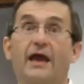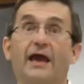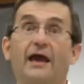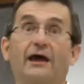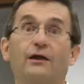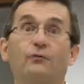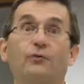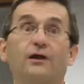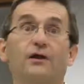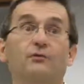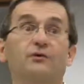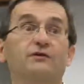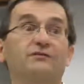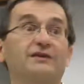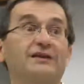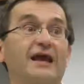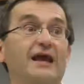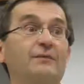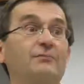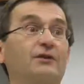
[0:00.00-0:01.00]
And what it was
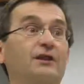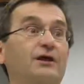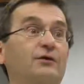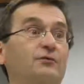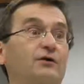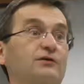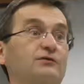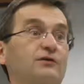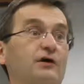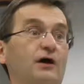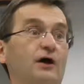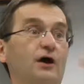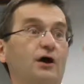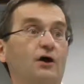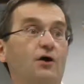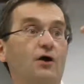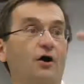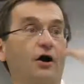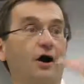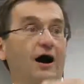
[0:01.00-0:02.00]
enabling was
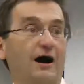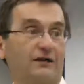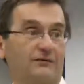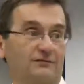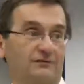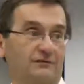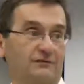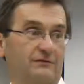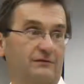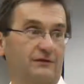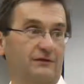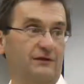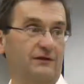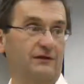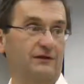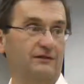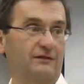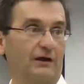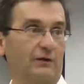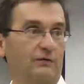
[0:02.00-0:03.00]
cost
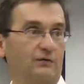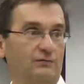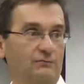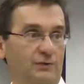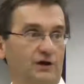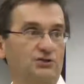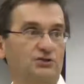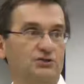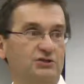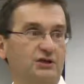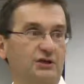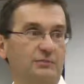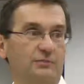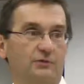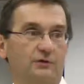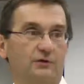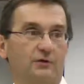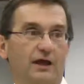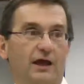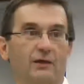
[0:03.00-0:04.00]
that was much
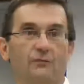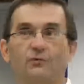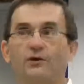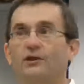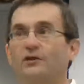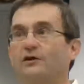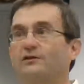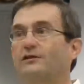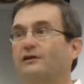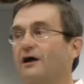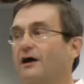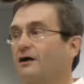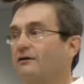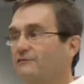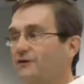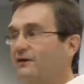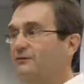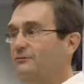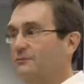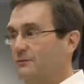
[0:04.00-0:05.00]
cheaper. And we looked at our
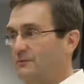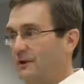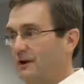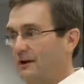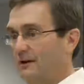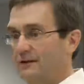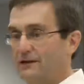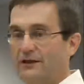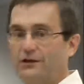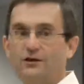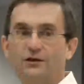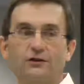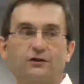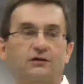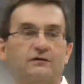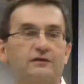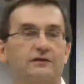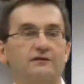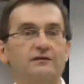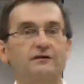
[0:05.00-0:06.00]
investment model, and you
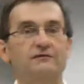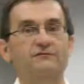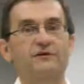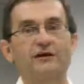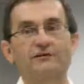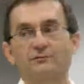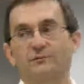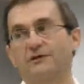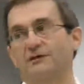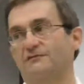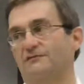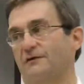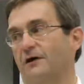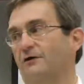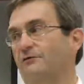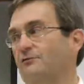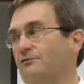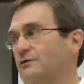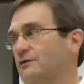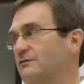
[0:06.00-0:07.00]
looked at the investment in
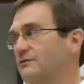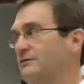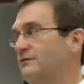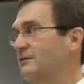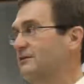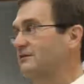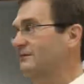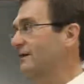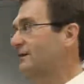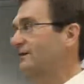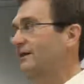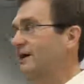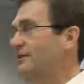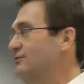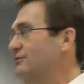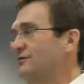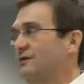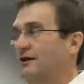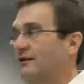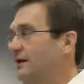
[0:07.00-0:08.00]
foundries and things like that,
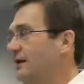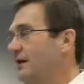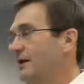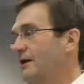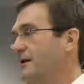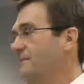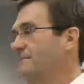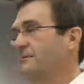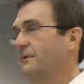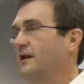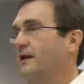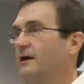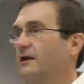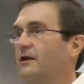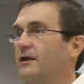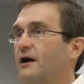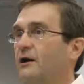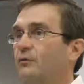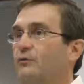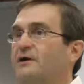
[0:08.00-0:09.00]
and you said,
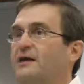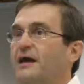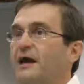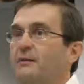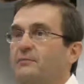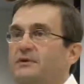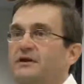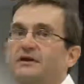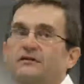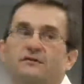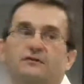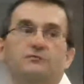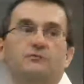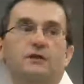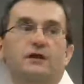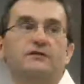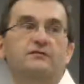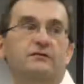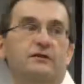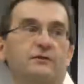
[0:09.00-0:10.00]
no, we can't be in this
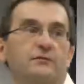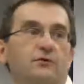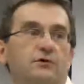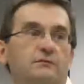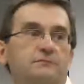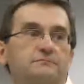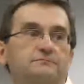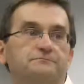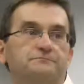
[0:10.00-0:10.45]
place anymore.